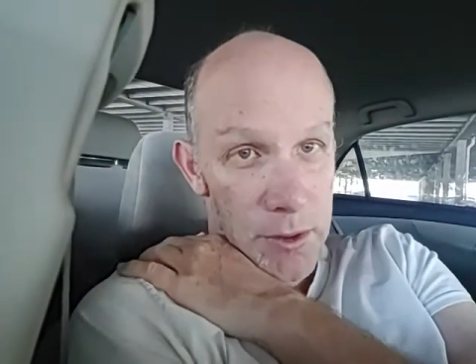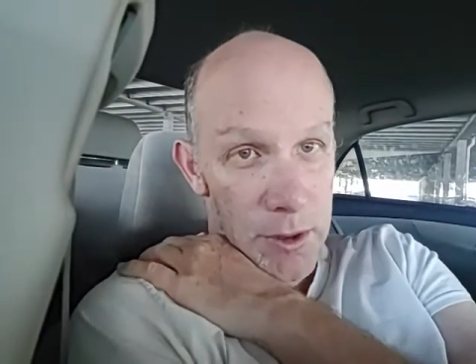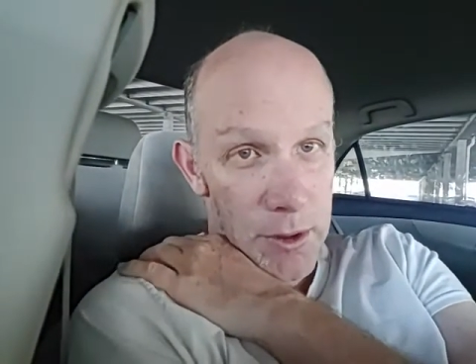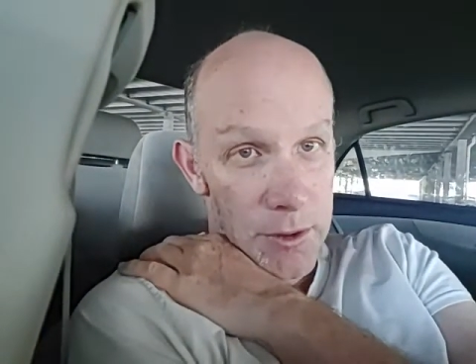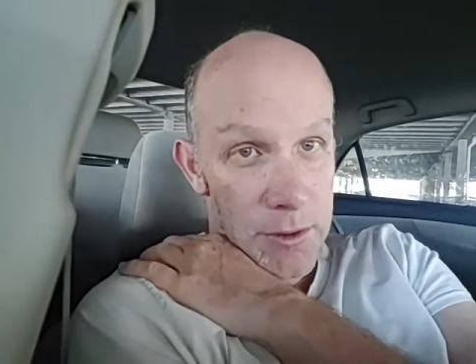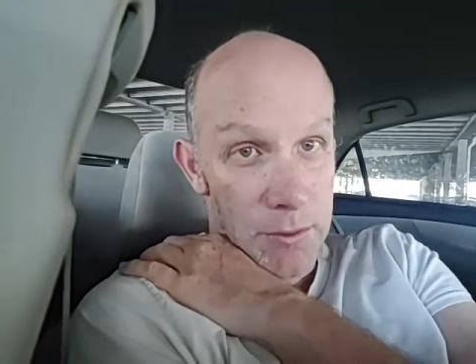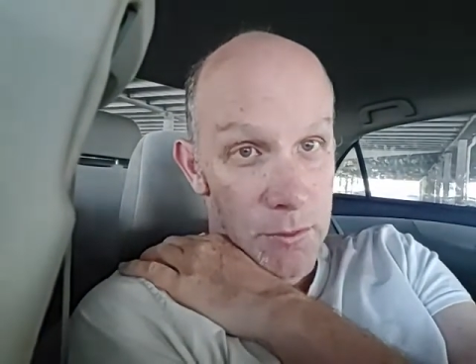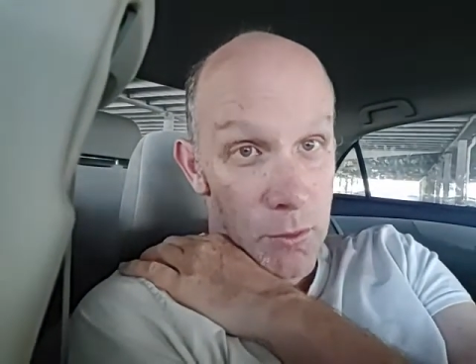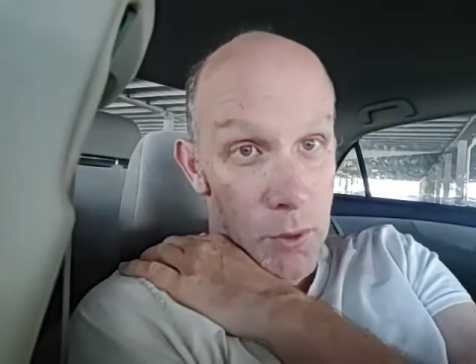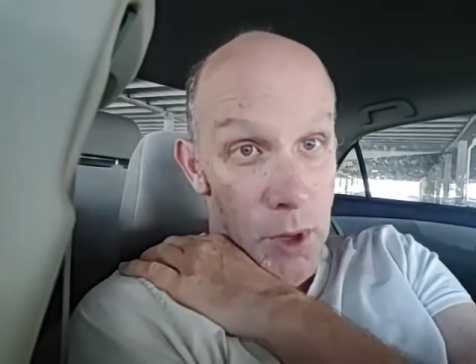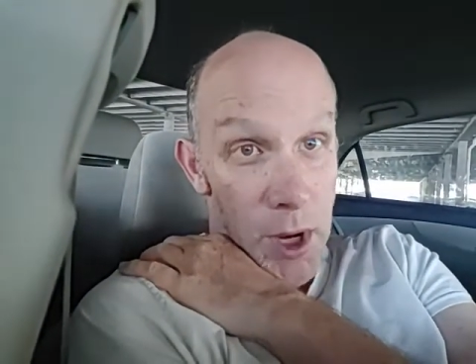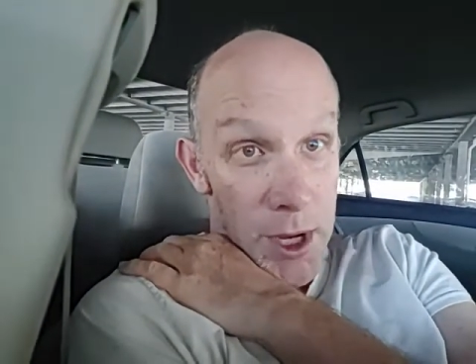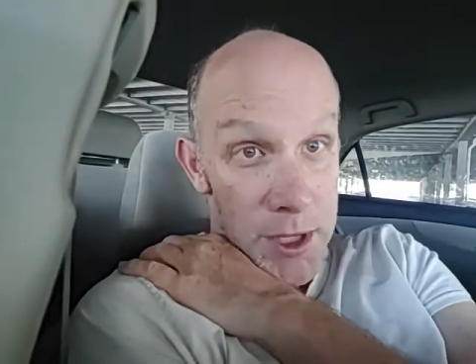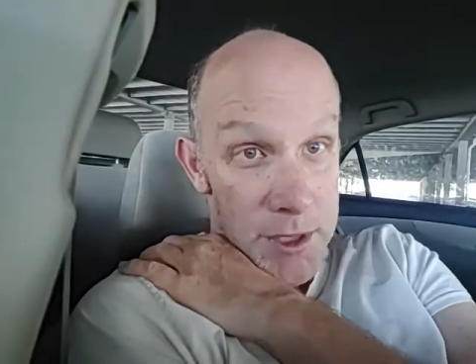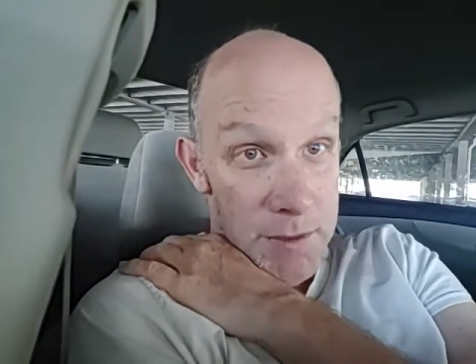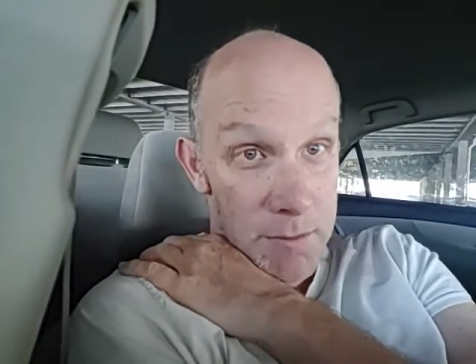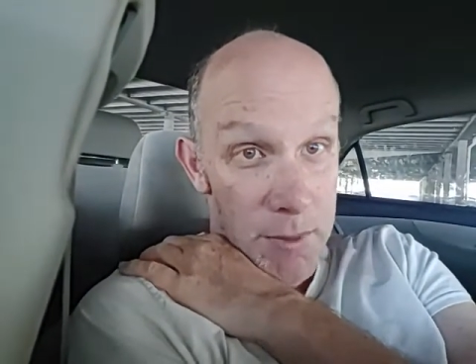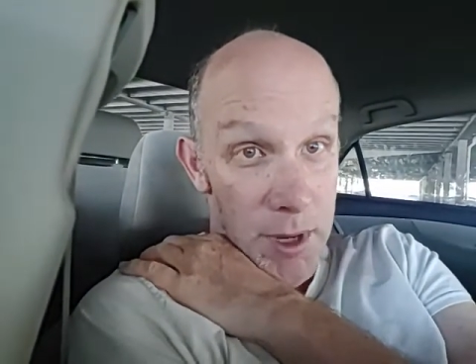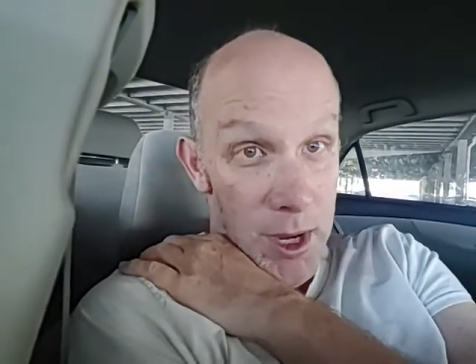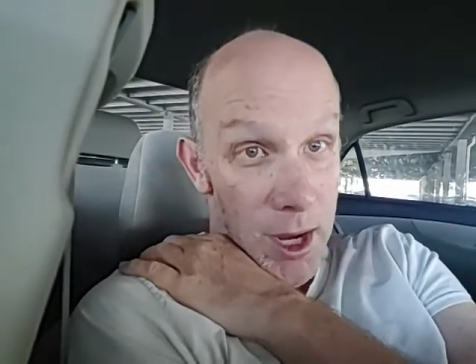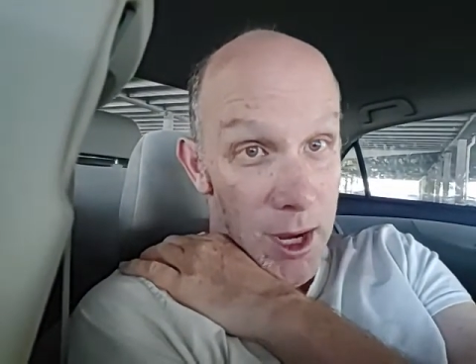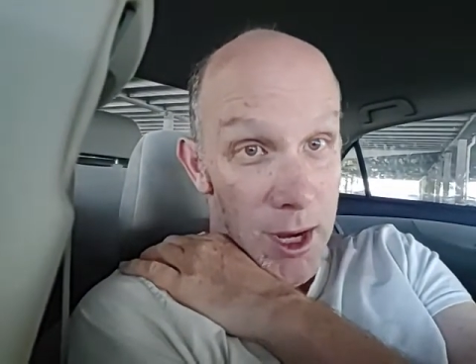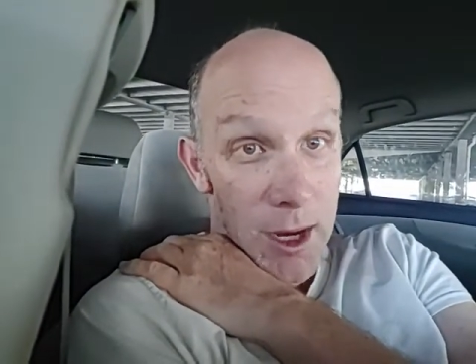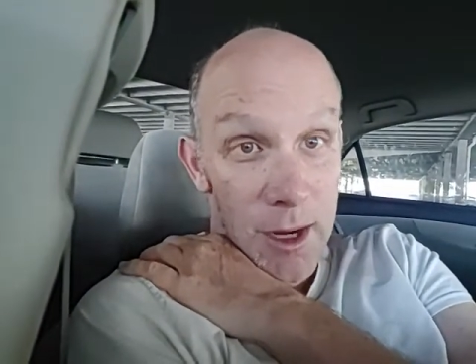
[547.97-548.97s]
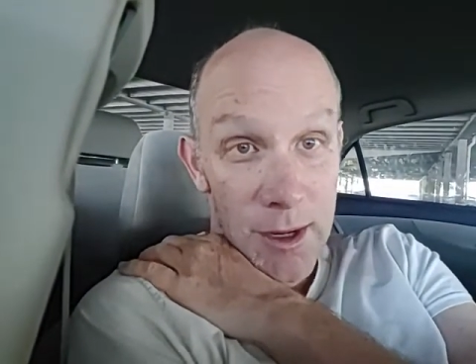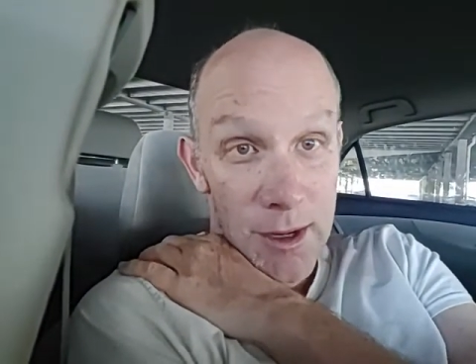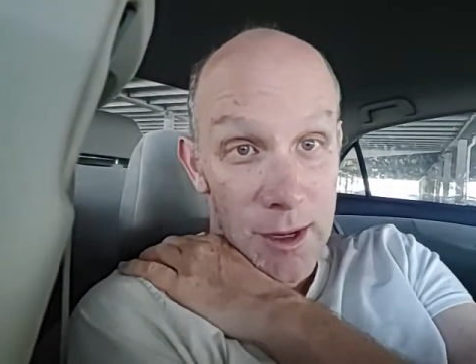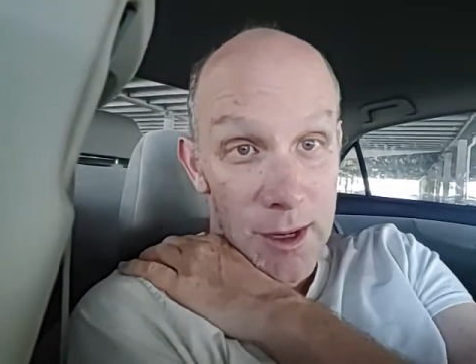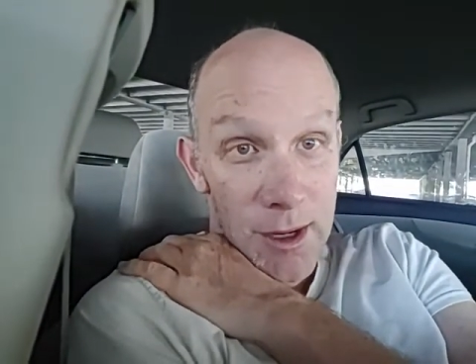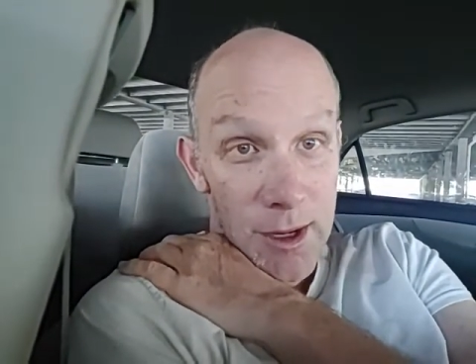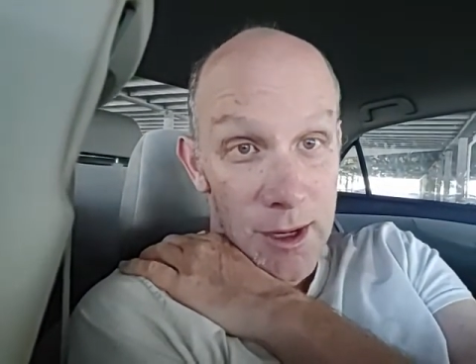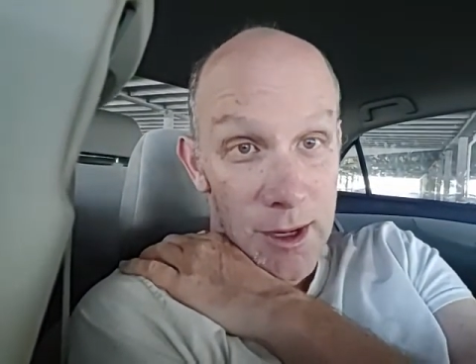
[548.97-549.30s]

that was made